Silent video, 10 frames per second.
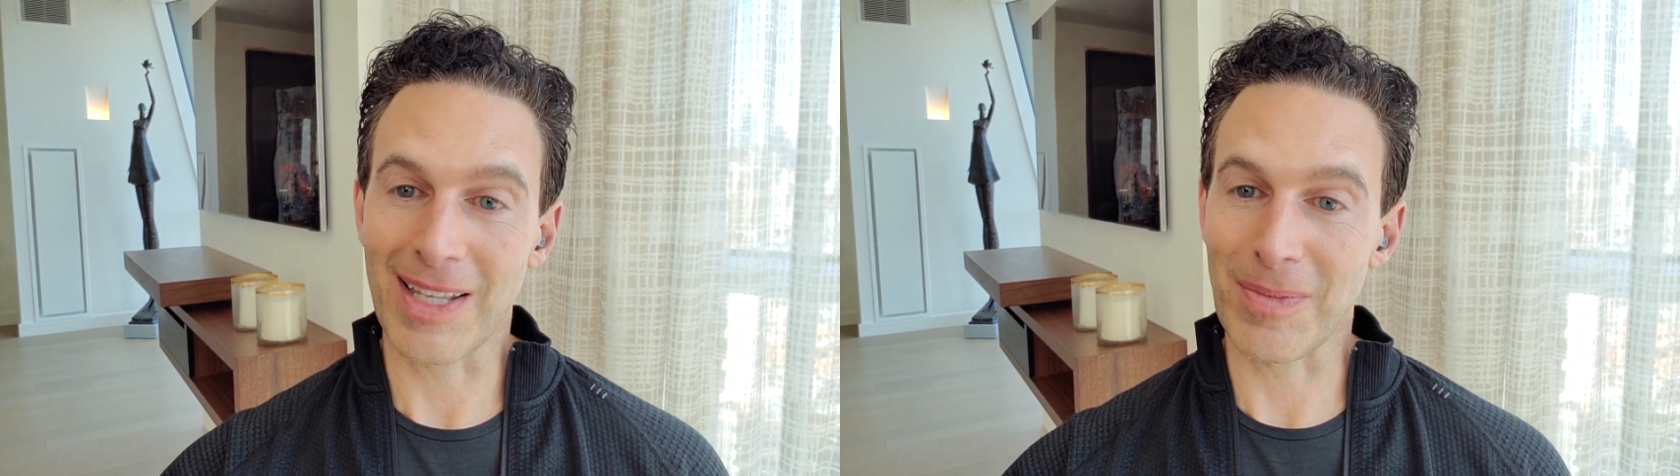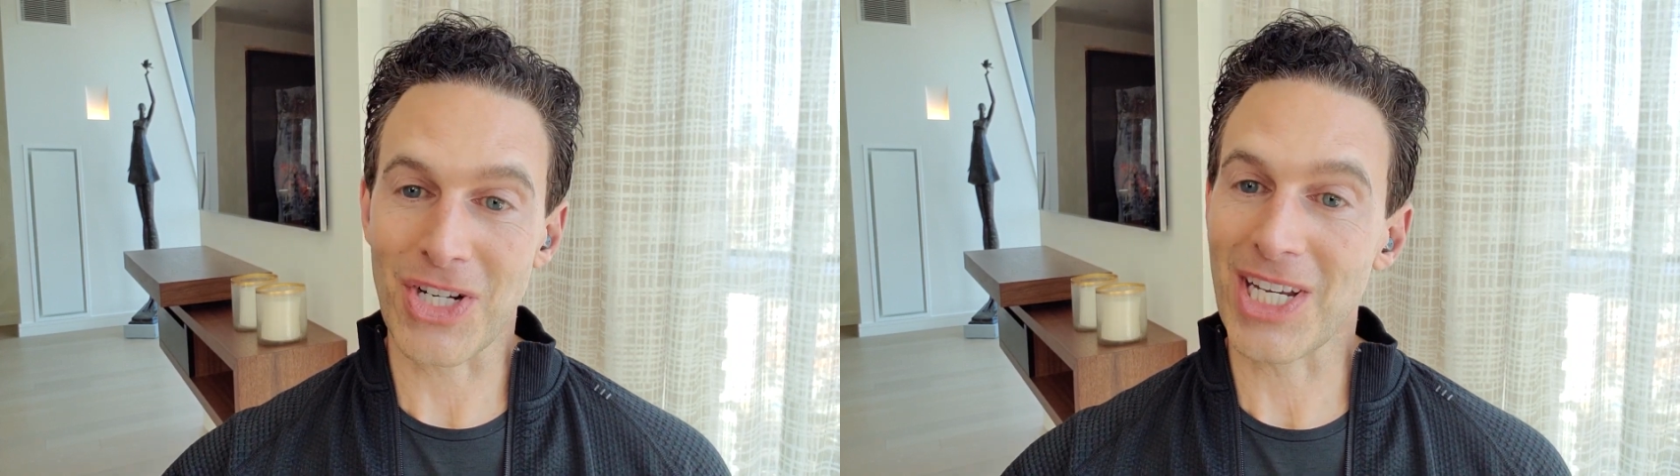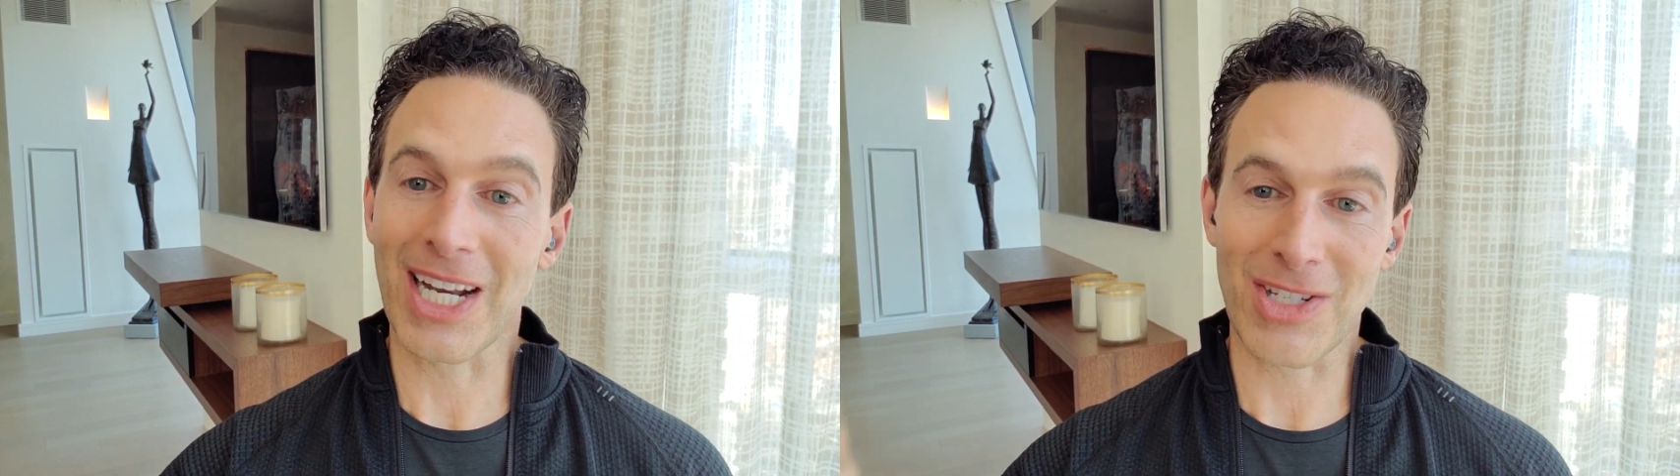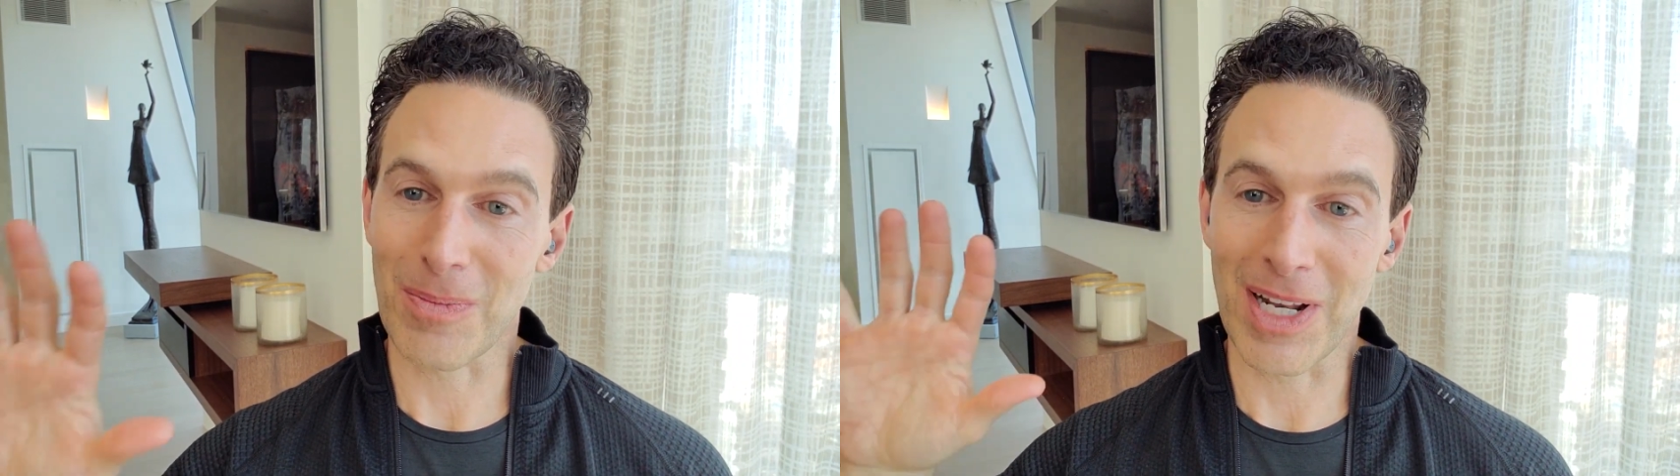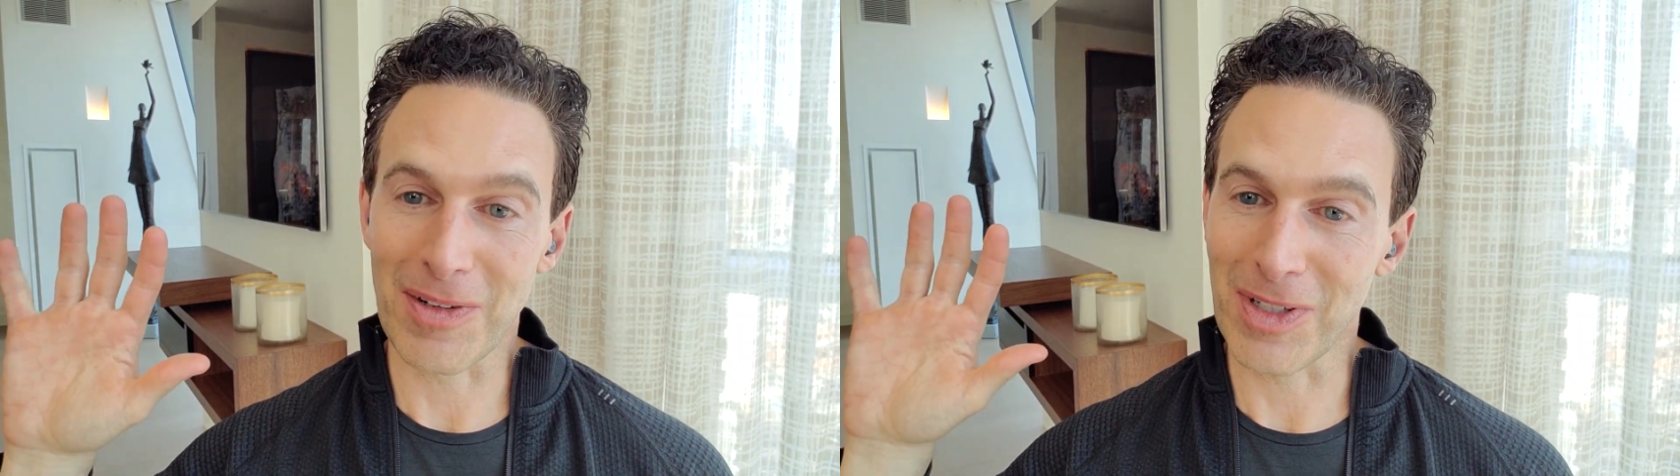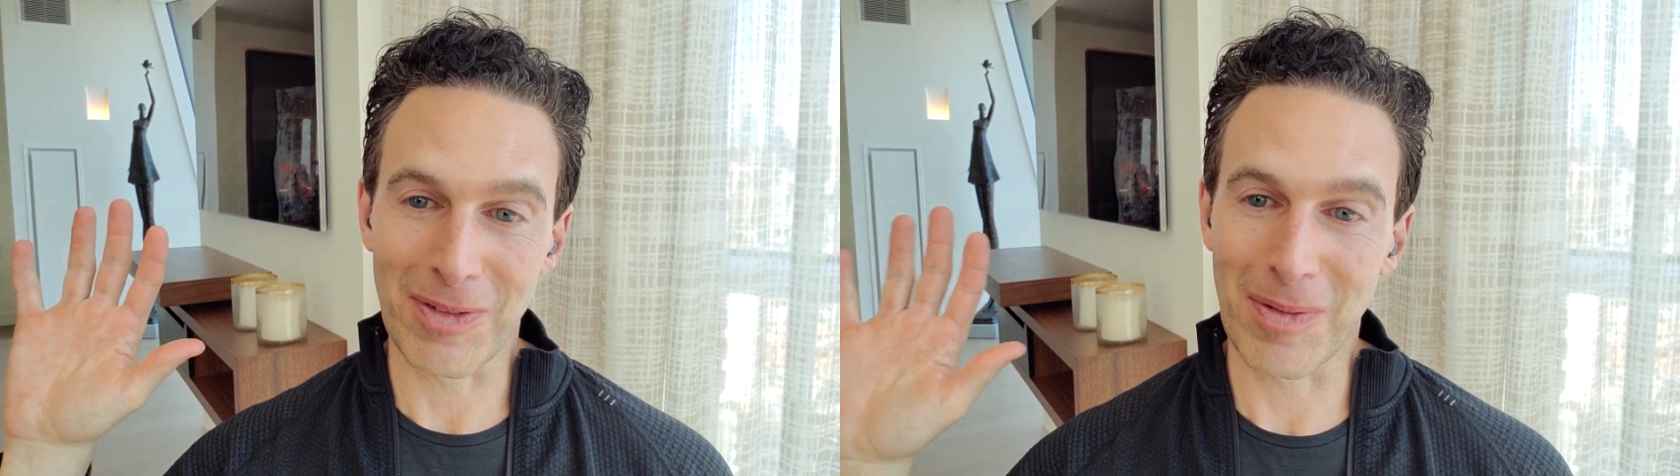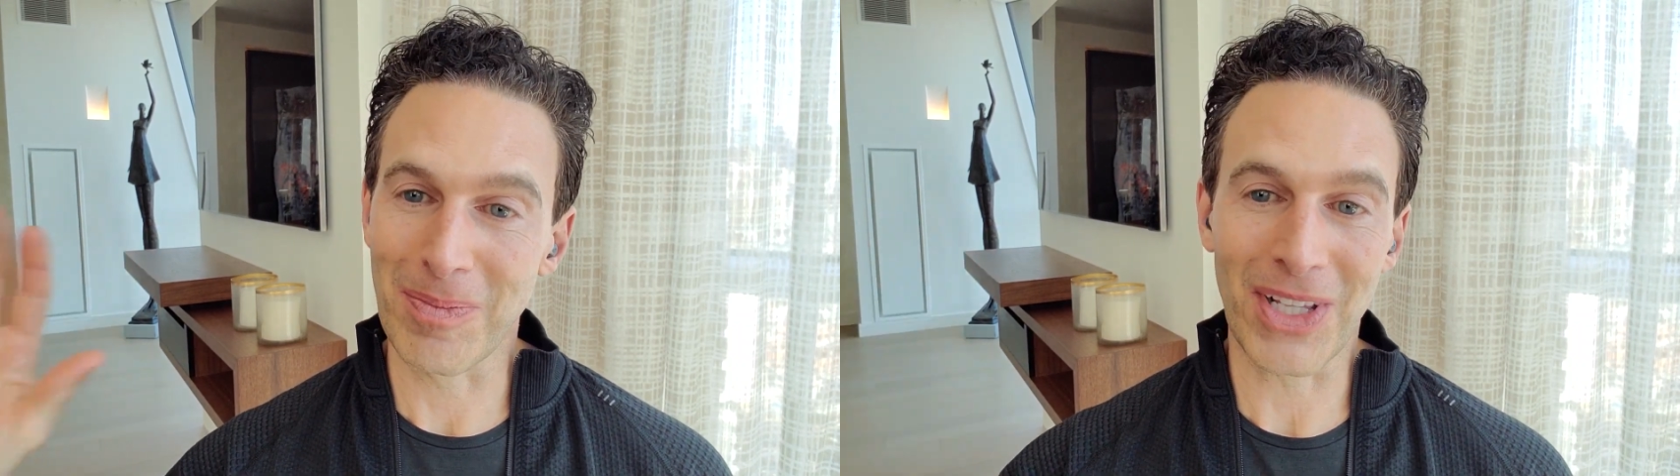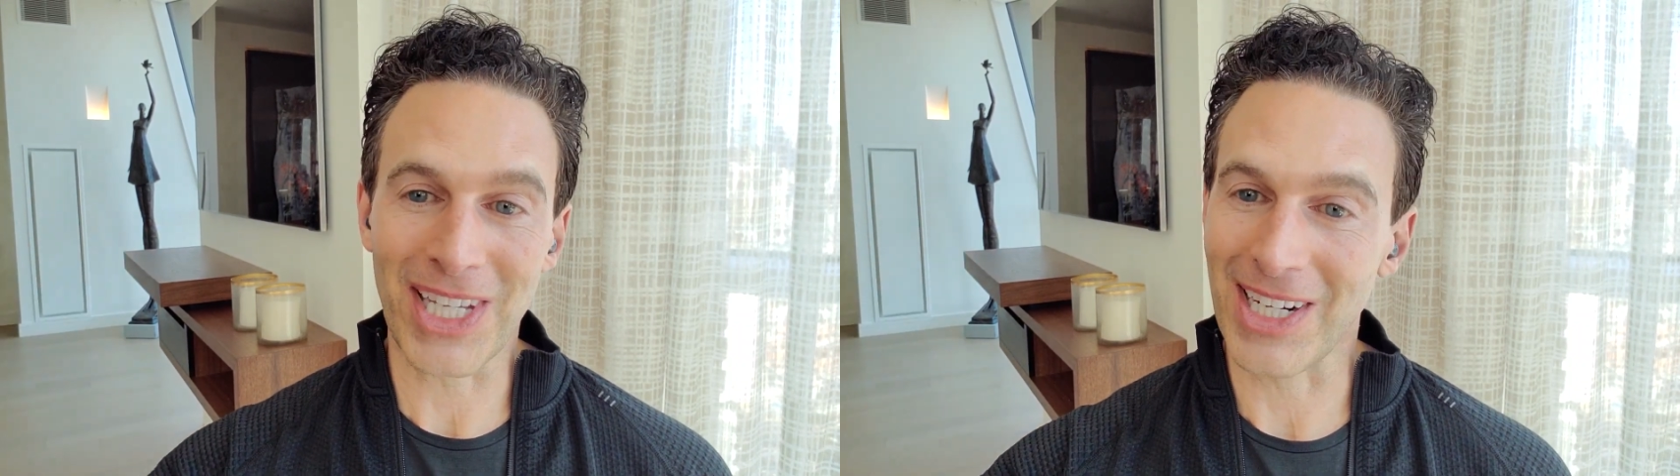that machine has the benefit of a
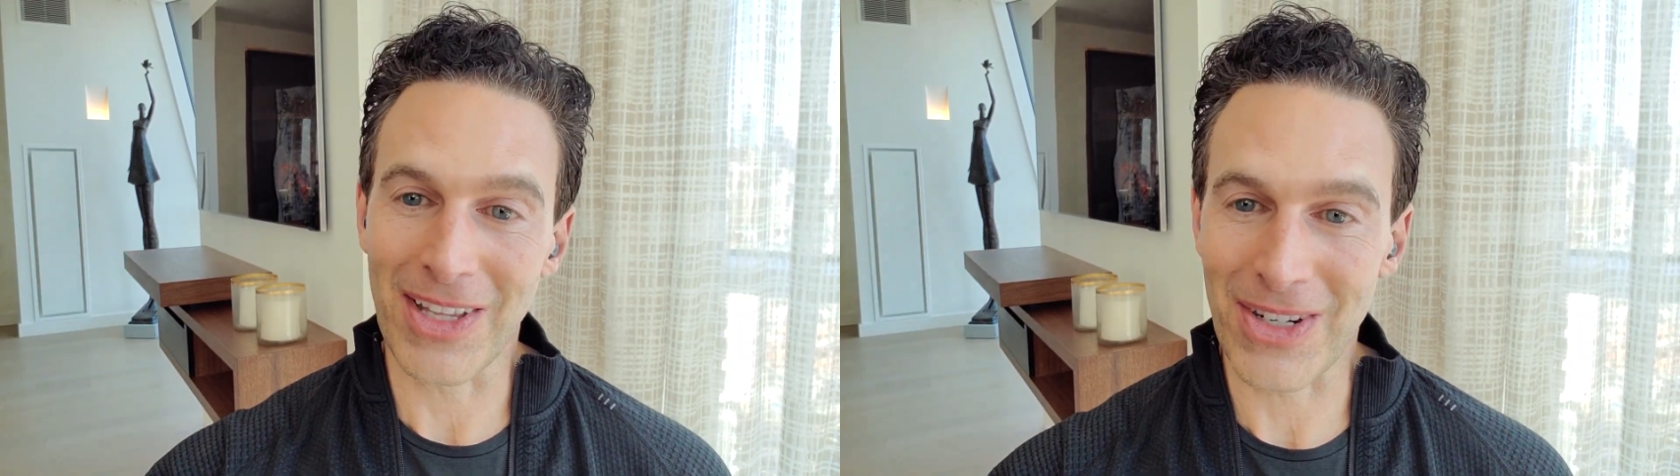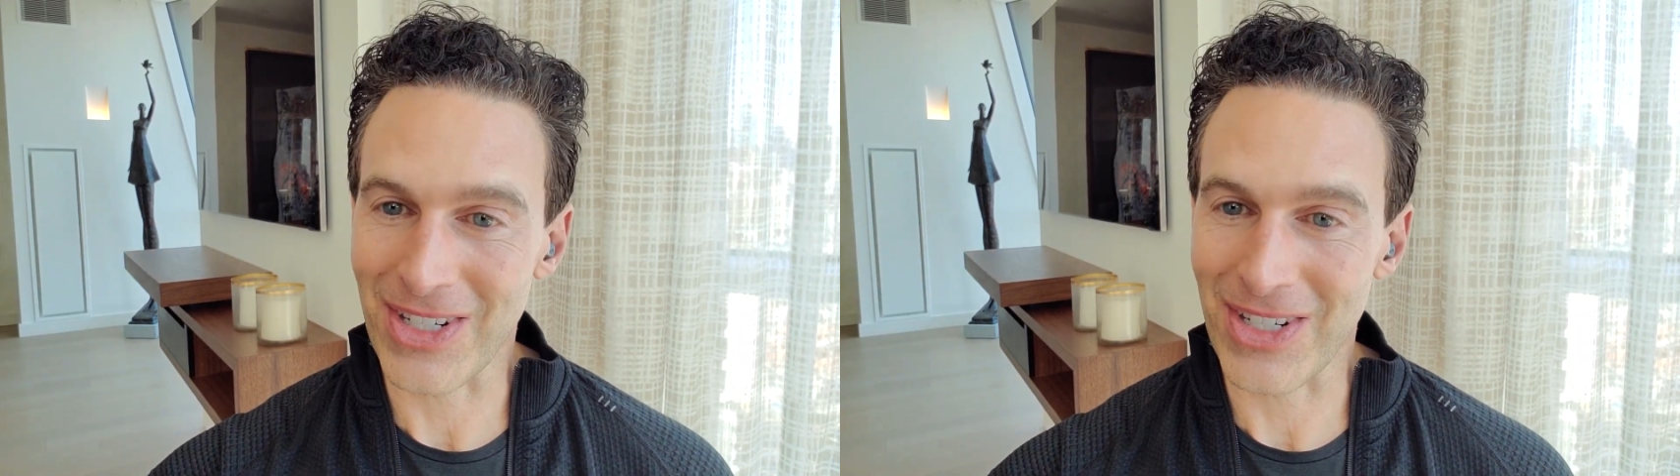million